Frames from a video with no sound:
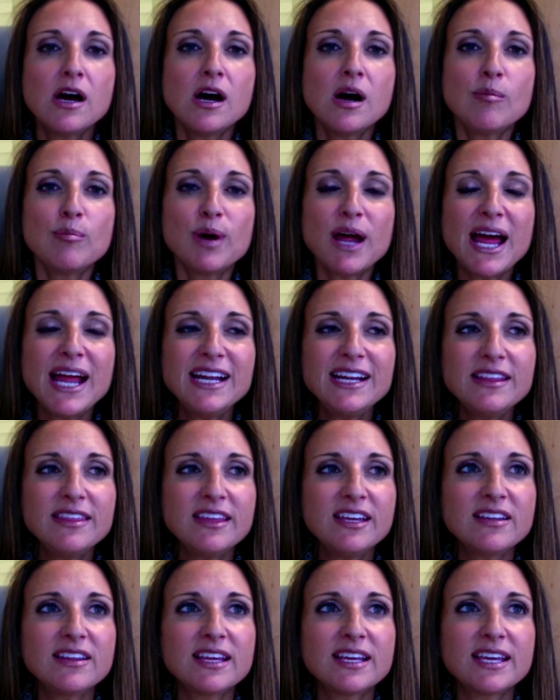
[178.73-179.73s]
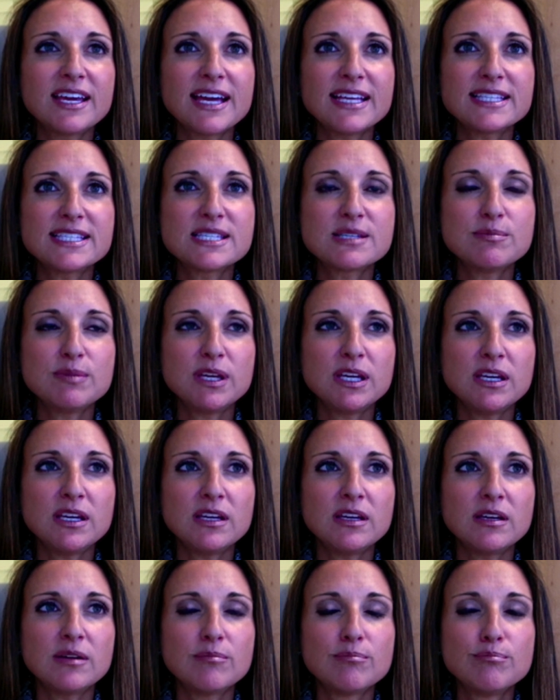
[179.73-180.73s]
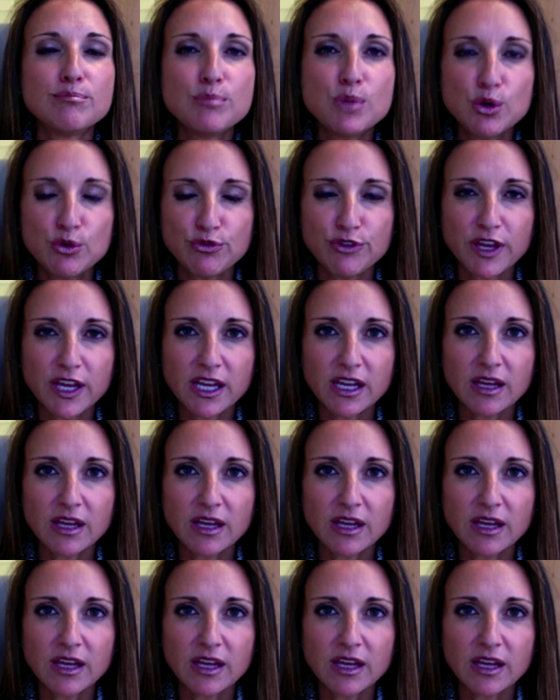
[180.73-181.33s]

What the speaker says: But anything that gets me moving,